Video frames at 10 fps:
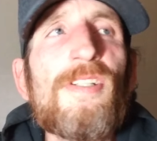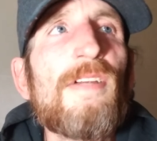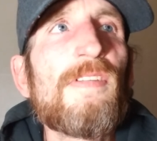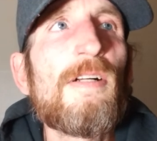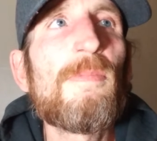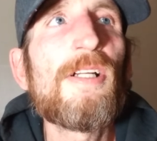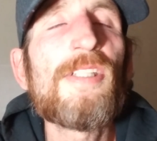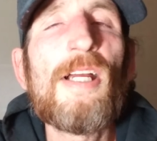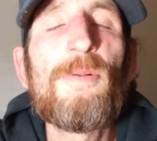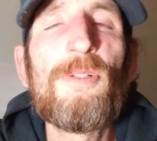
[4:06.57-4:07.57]
I've got my
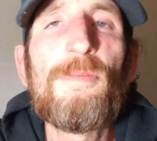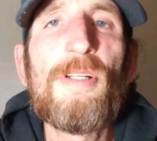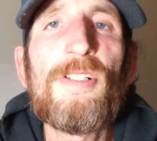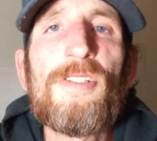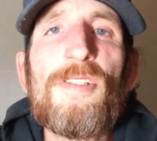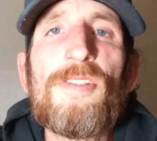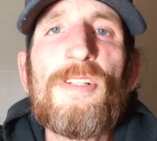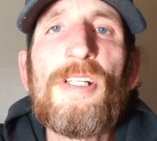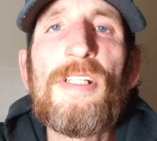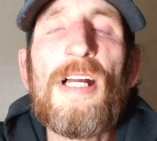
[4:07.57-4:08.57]
thyroid medicine
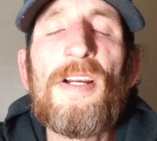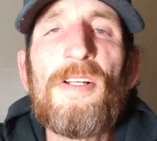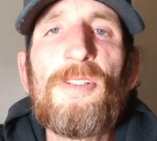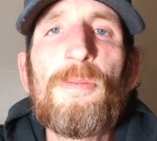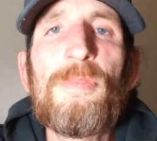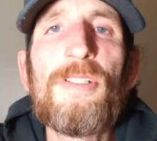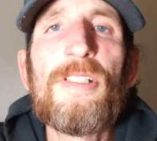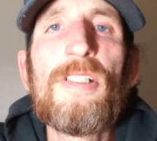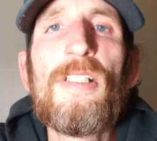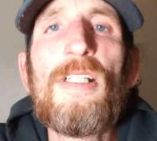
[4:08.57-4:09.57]
straightened out a little
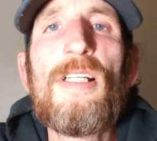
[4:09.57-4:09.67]
bit,